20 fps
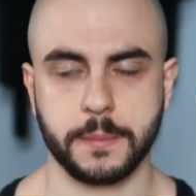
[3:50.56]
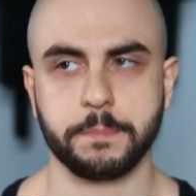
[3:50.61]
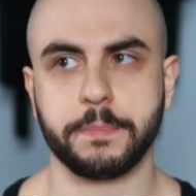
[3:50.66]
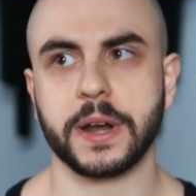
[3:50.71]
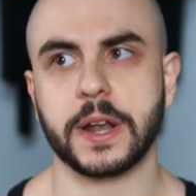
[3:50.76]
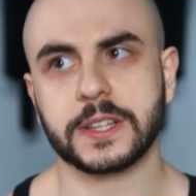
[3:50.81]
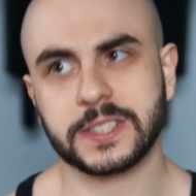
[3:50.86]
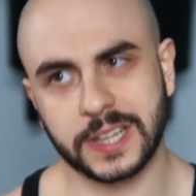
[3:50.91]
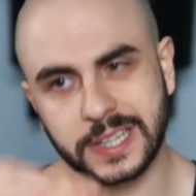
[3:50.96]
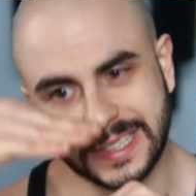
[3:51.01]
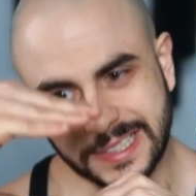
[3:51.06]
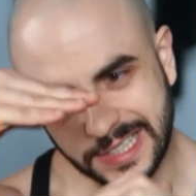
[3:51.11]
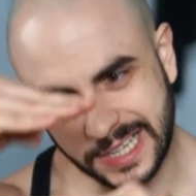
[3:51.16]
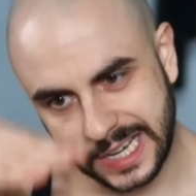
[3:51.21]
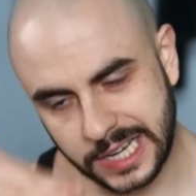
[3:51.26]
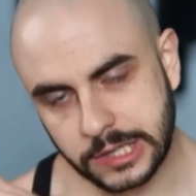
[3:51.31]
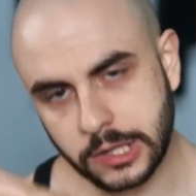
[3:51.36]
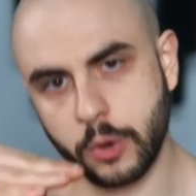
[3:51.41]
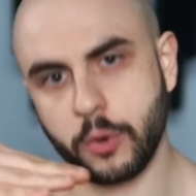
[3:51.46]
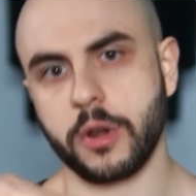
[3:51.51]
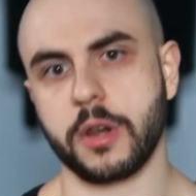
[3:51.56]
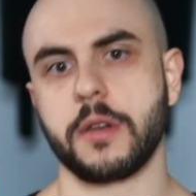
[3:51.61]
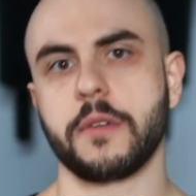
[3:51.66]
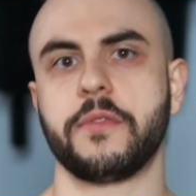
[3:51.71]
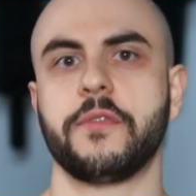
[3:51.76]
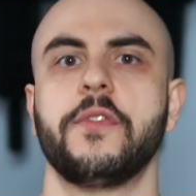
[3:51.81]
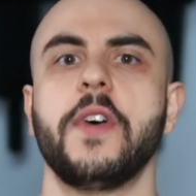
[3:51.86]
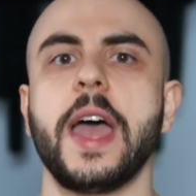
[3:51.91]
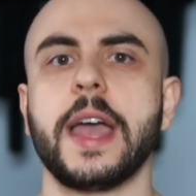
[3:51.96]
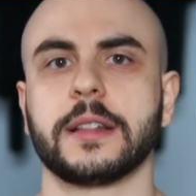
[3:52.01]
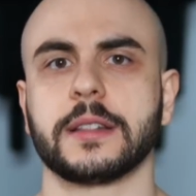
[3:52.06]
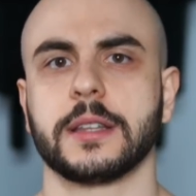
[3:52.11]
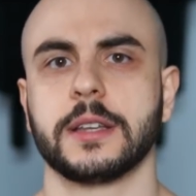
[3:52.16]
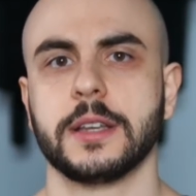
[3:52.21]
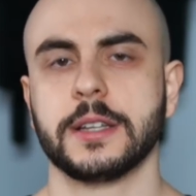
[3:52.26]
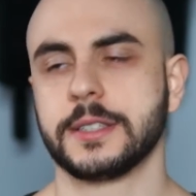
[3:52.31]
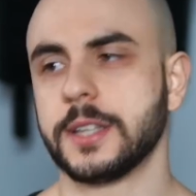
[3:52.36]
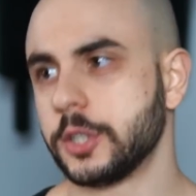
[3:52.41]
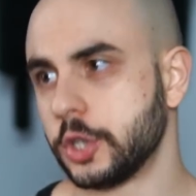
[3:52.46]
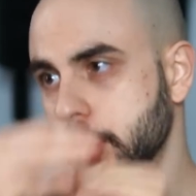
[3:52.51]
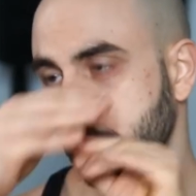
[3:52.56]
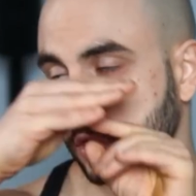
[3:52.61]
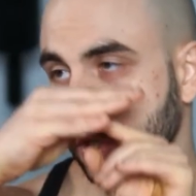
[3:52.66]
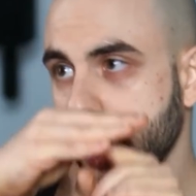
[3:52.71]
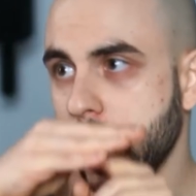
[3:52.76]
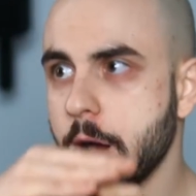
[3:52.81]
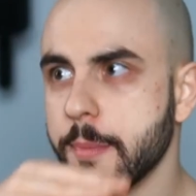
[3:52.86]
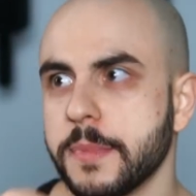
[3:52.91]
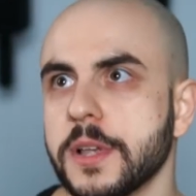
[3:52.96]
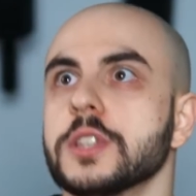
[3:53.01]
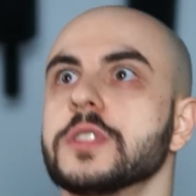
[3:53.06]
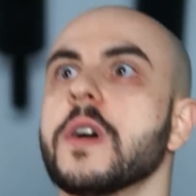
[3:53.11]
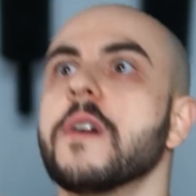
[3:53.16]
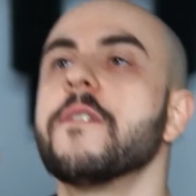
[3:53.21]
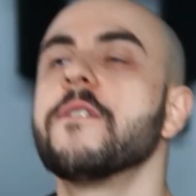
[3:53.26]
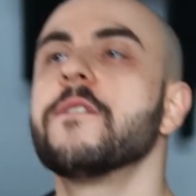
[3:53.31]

But it's a deloaded effect, such that the top is